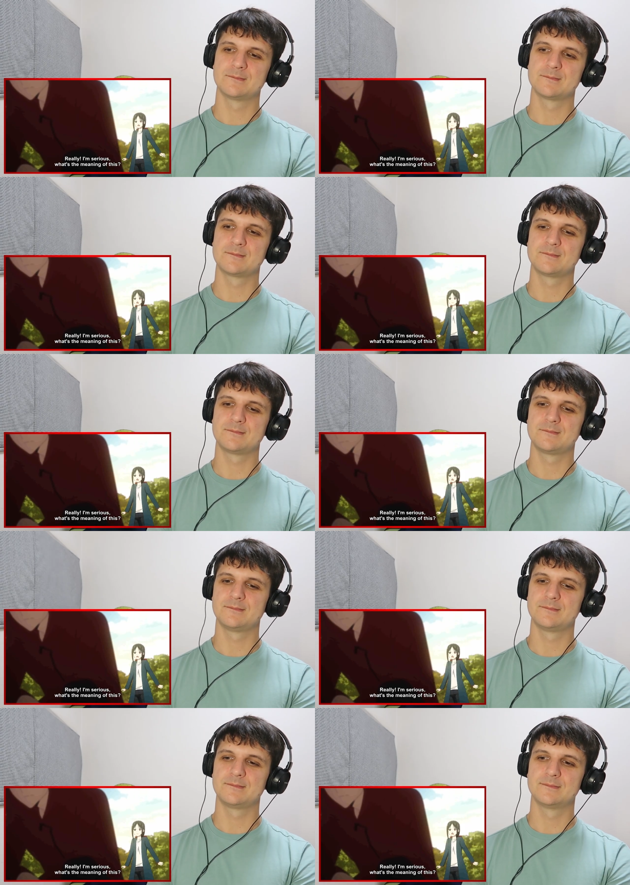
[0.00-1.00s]

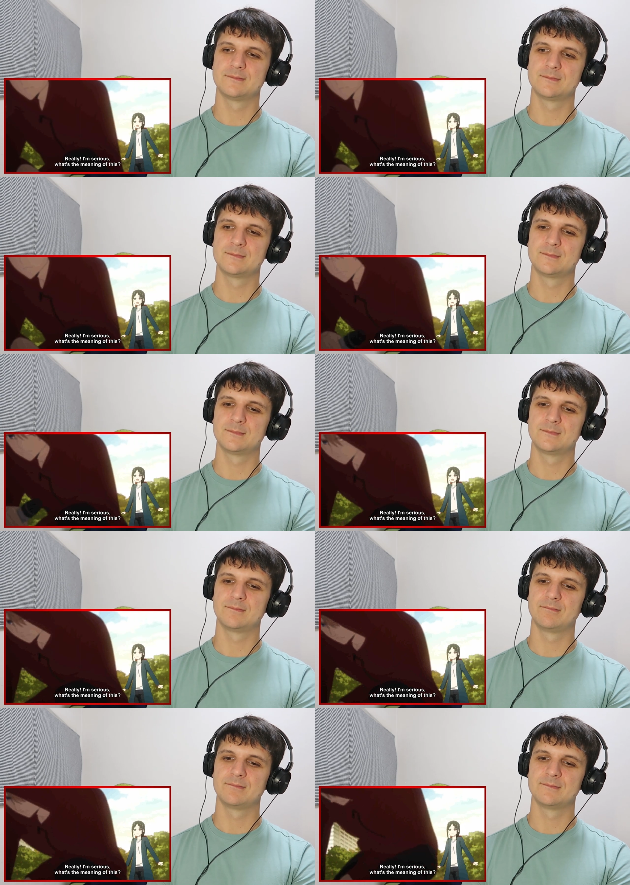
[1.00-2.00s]

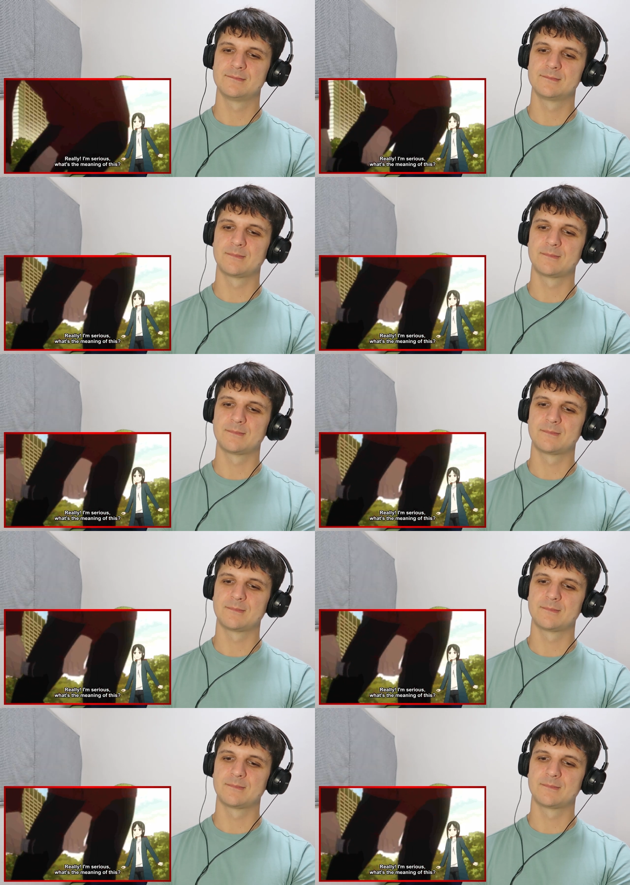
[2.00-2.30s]
[no speech]